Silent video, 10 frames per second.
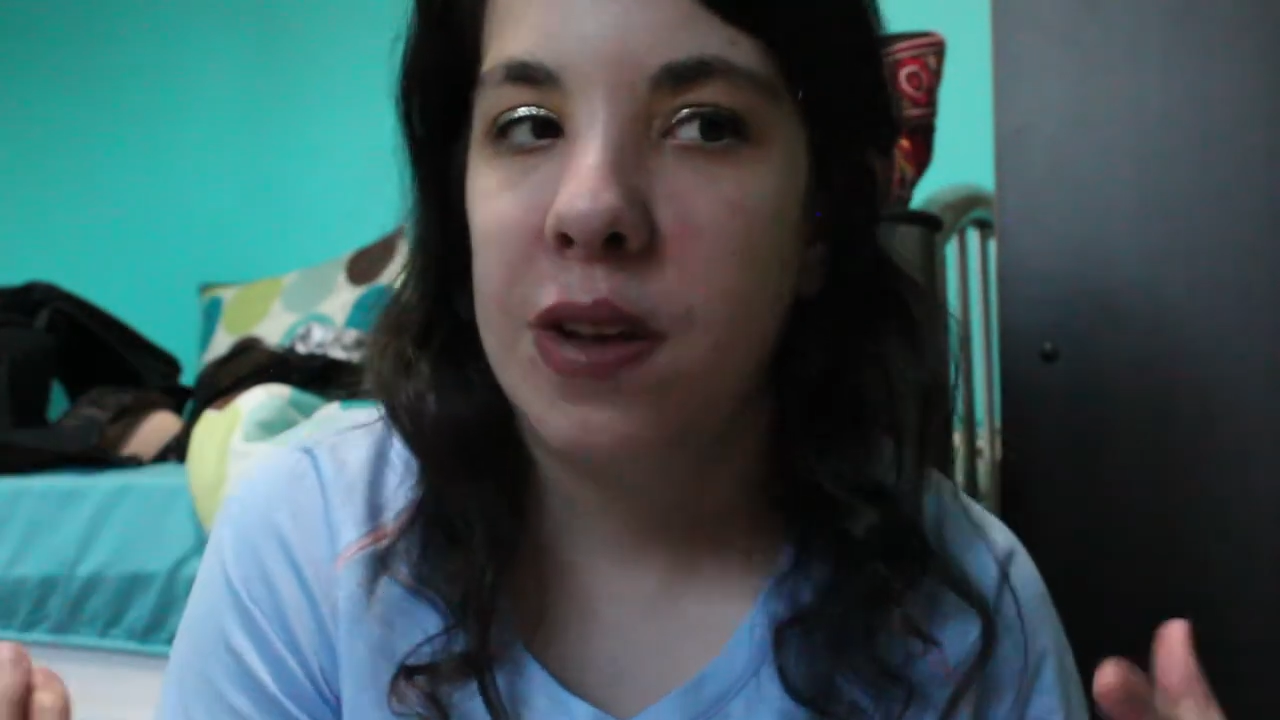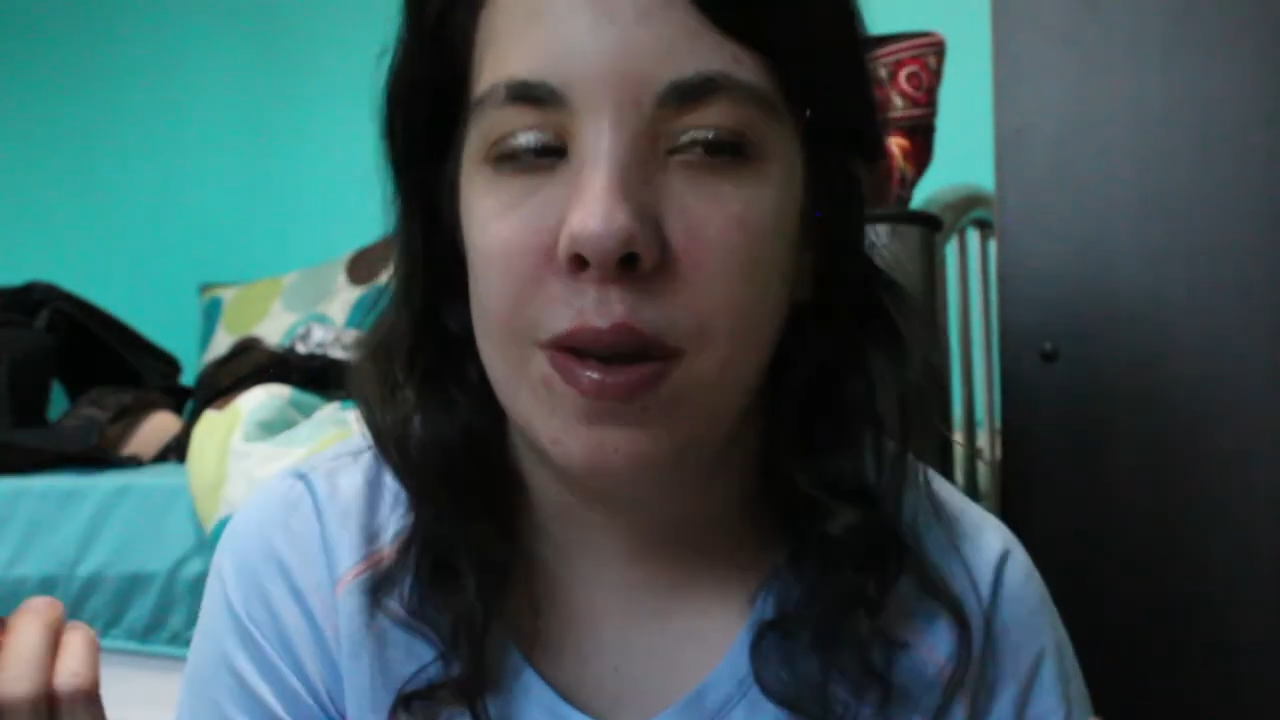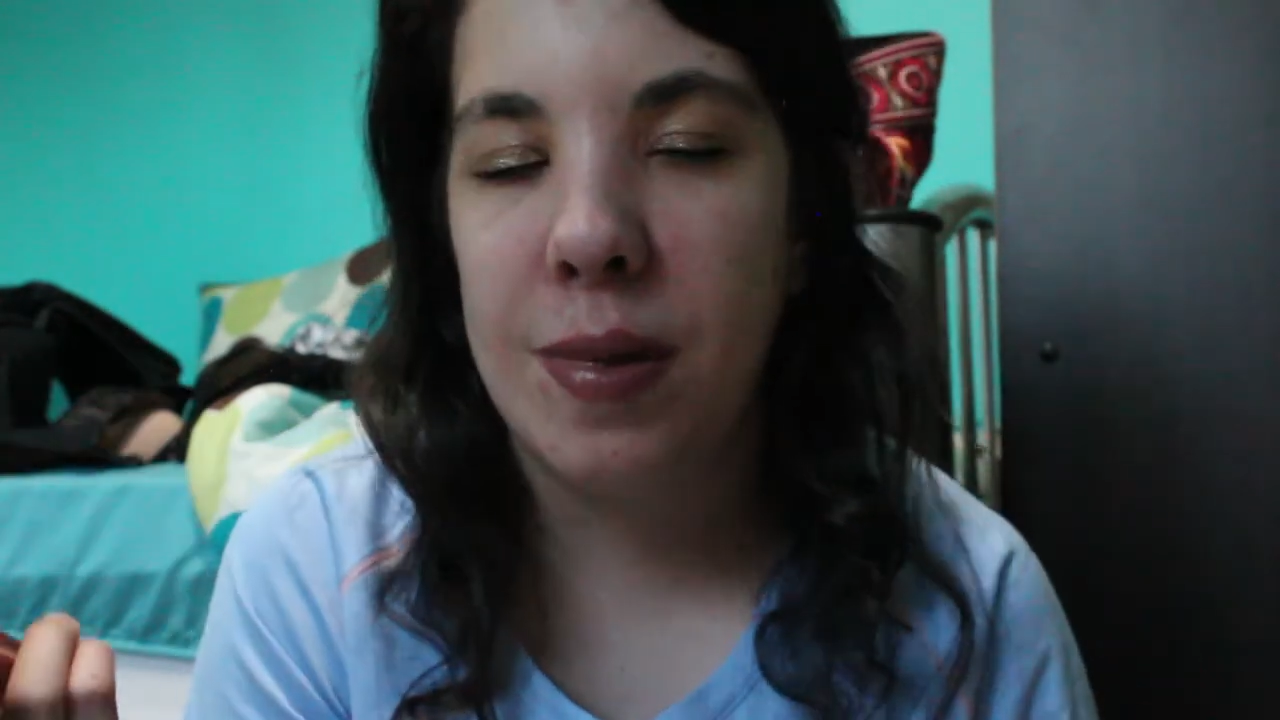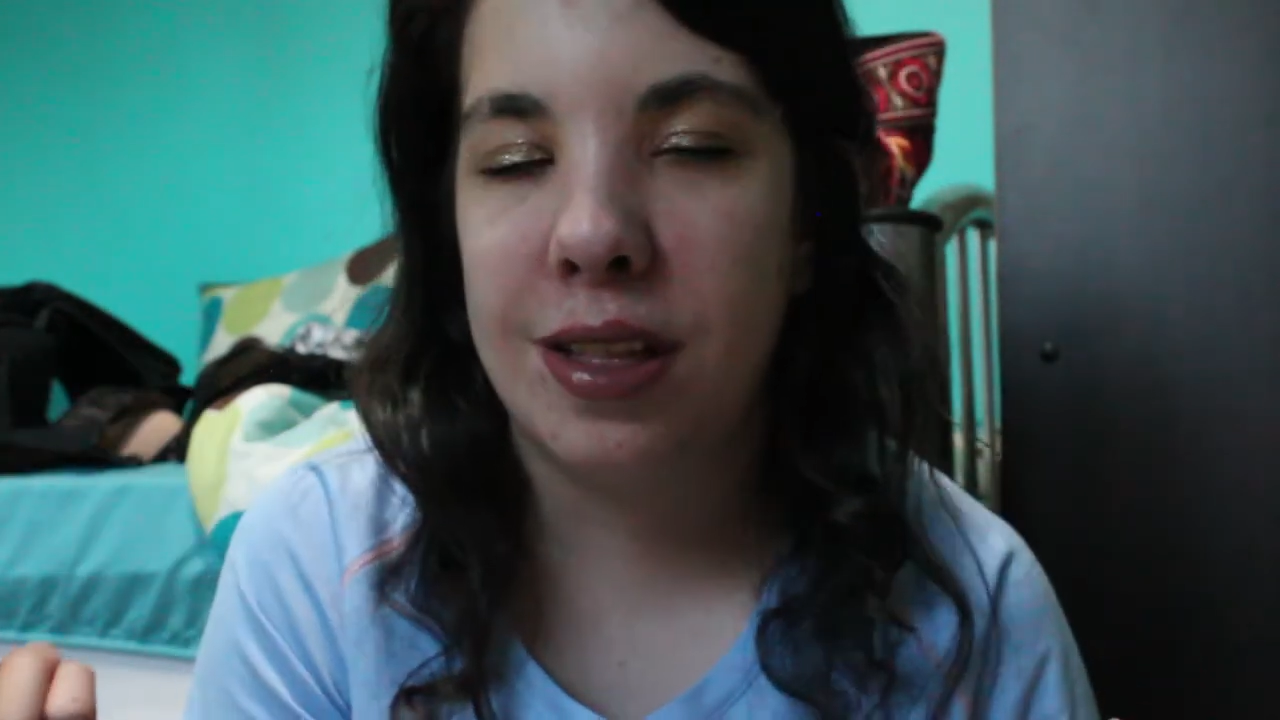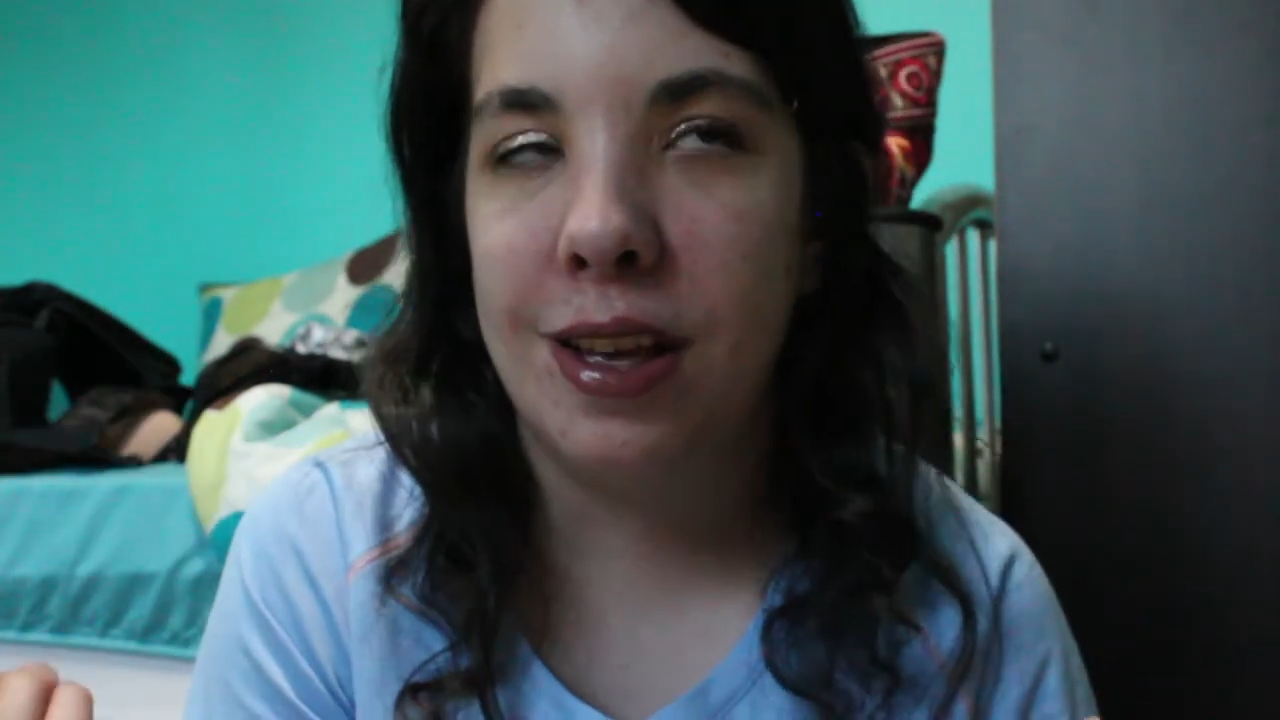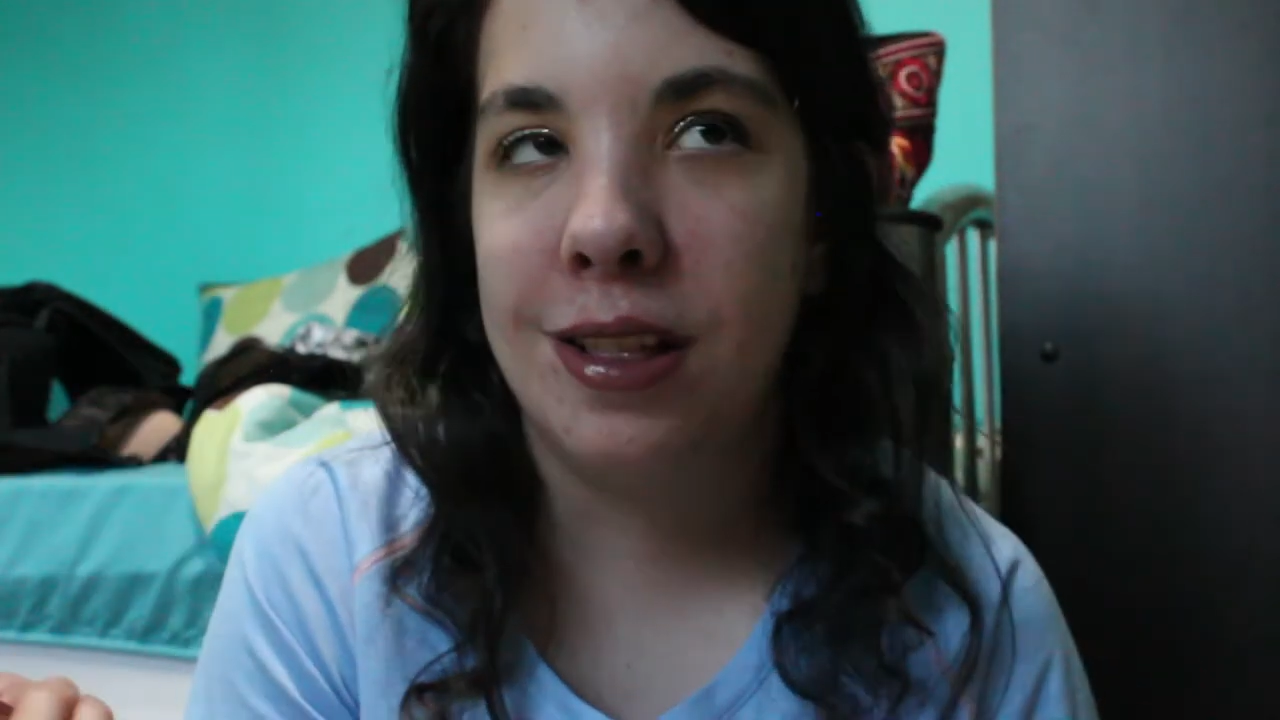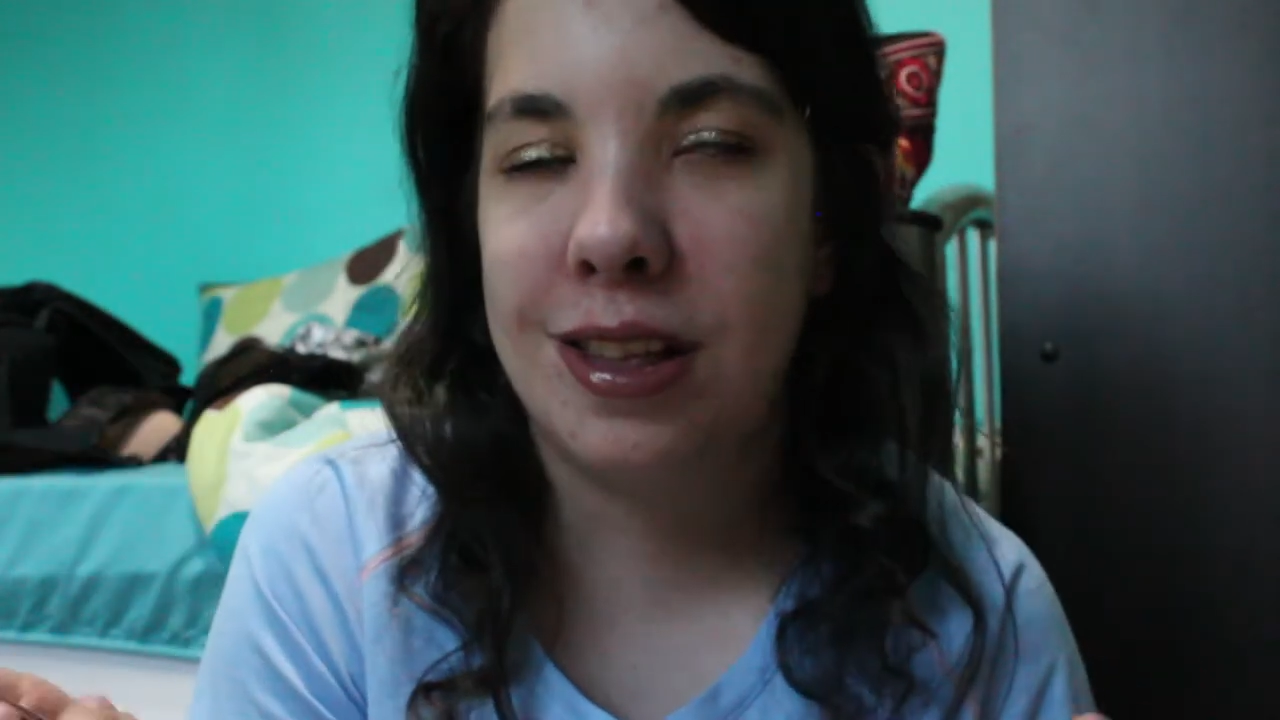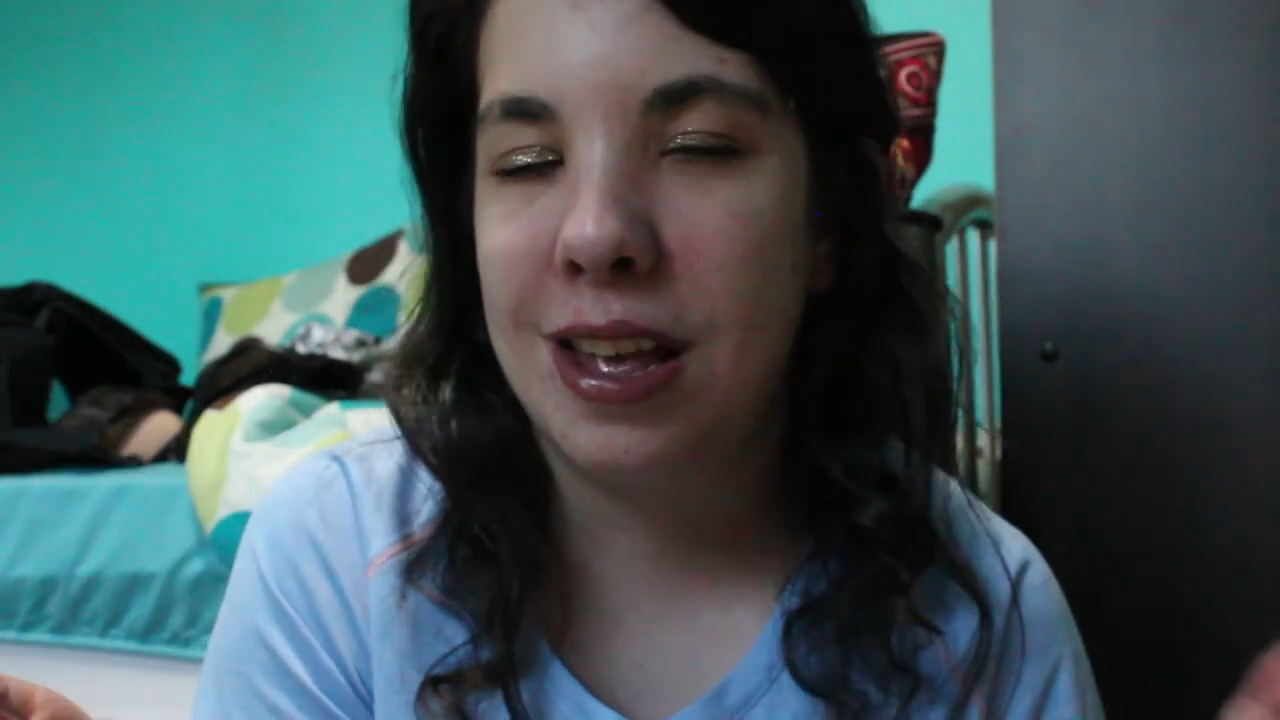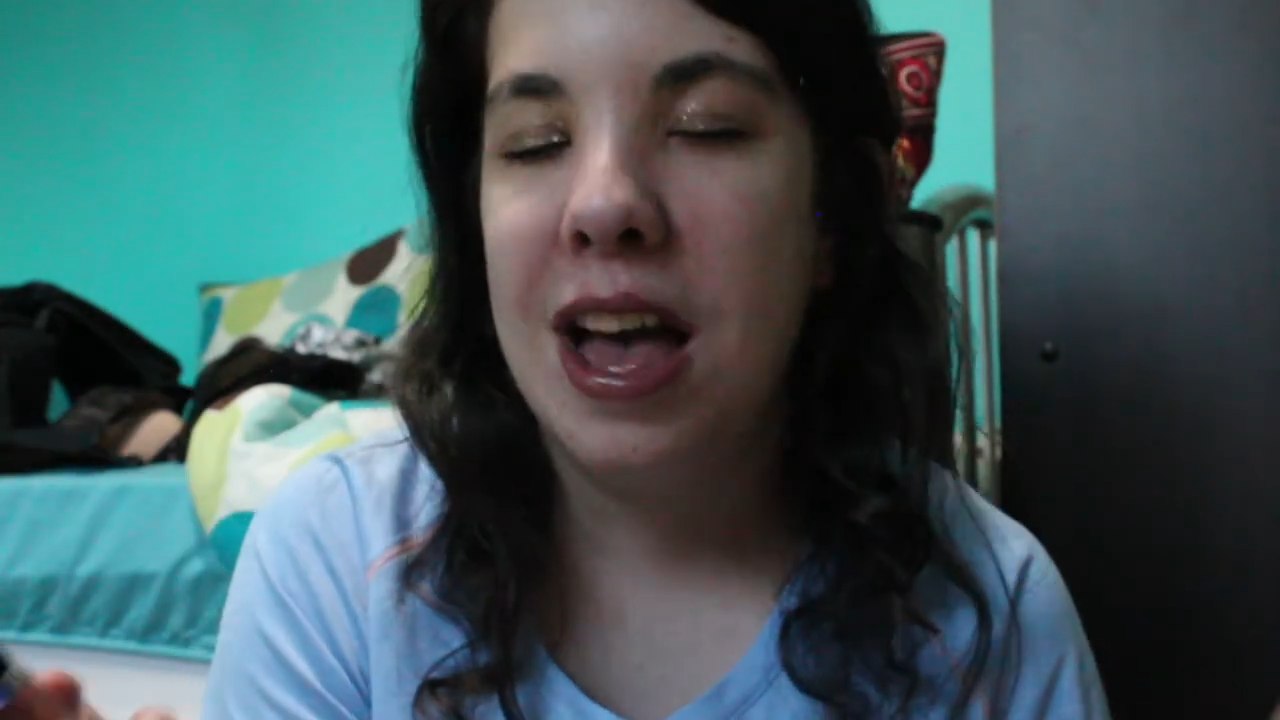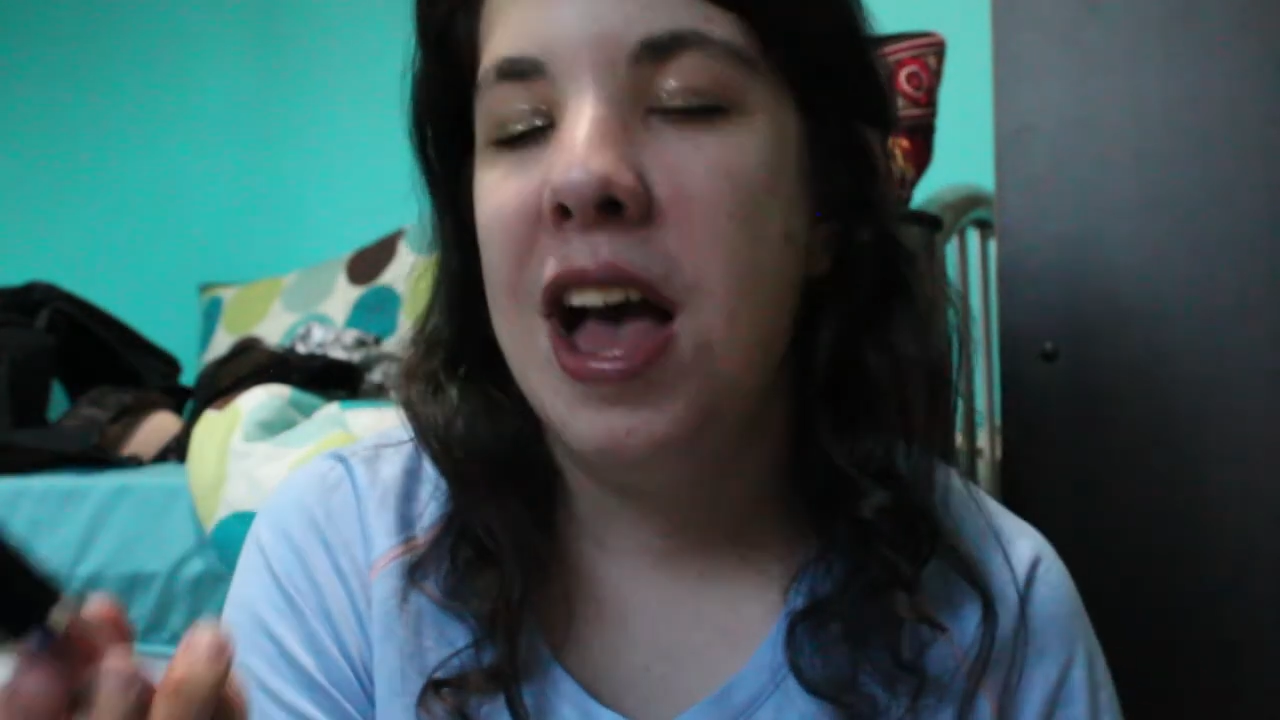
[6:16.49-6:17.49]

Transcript: that makes sense?